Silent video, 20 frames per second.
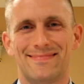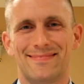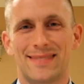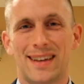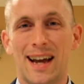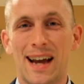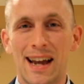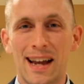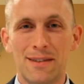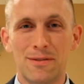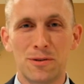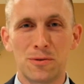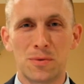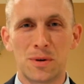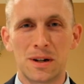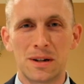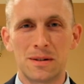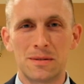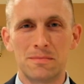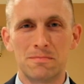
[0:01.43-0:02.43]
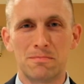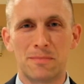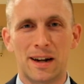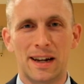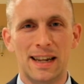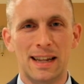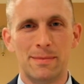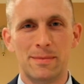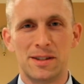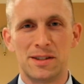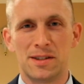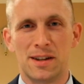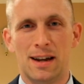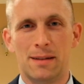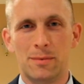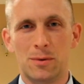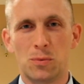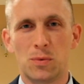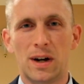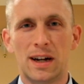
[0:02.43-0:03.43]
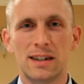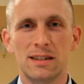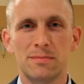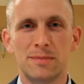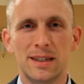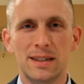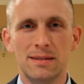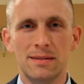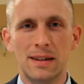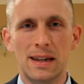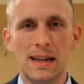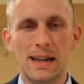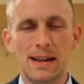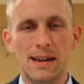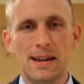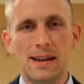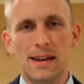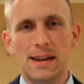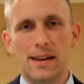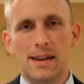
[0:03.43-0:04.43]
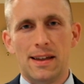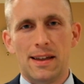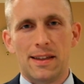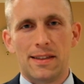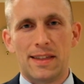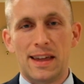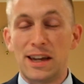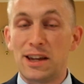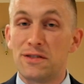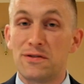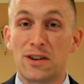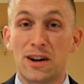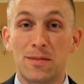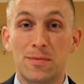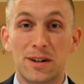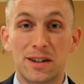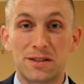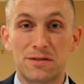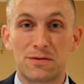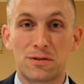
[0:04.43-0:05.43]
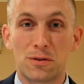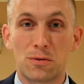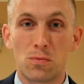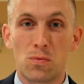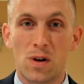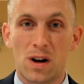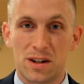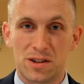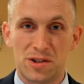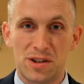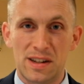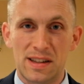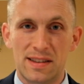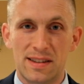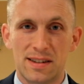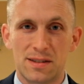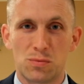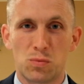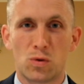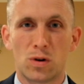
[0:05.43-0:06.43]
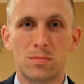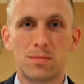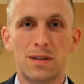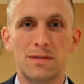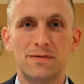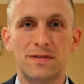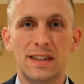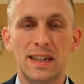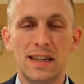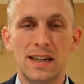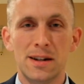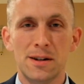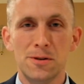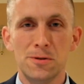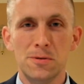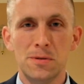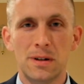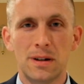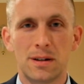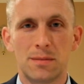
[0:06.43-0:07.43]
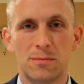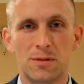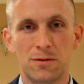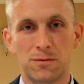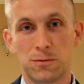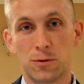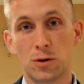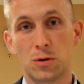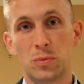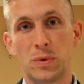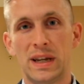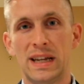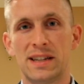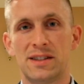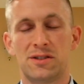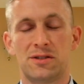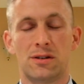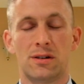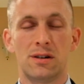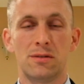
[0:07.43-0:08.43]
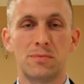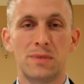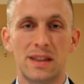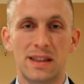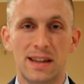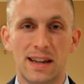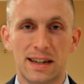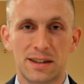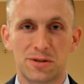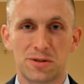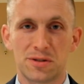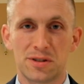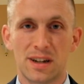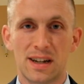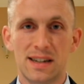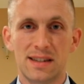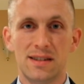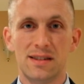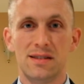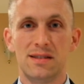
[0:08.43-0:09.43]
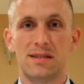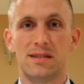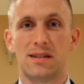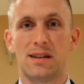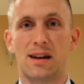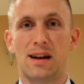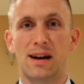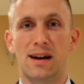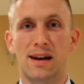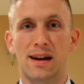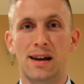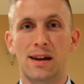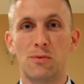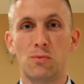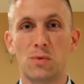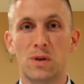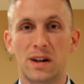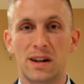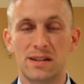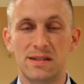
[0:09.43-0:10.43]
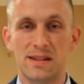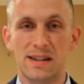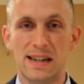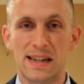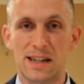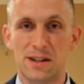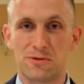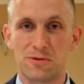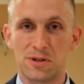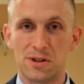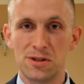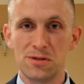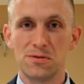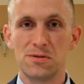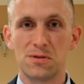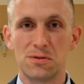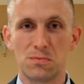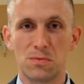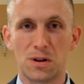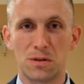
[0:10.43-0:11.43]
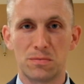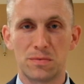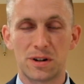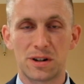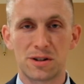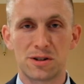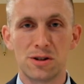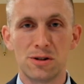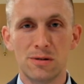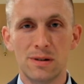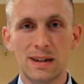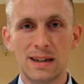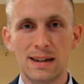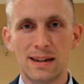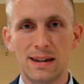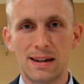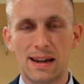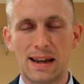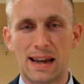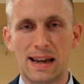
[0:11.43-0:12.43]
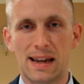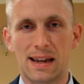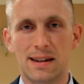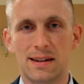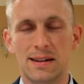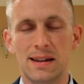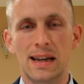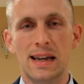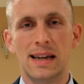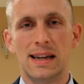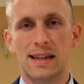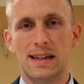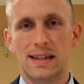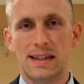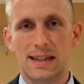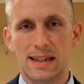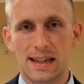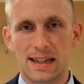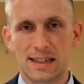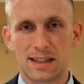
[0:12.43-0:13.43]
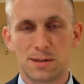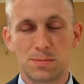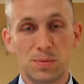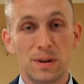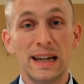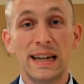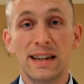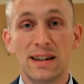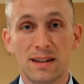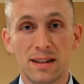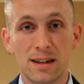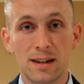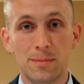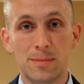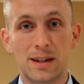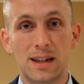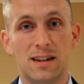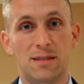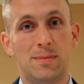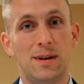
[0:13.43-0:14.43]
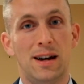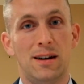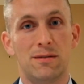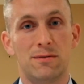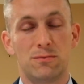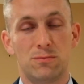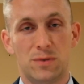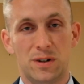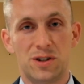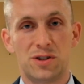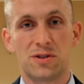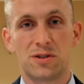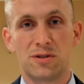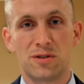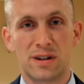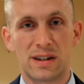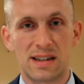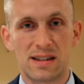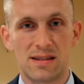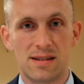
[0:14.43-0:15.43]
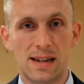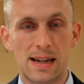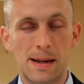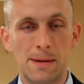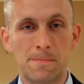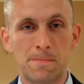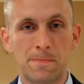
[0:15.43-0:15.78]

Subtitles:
Hi everyone, my name is Simon Wildman. Thank you very much for watching this warm-up video. Before we get started with the exercises, I wanted to introduce what we're doing and explain a little bit about what you're going to see.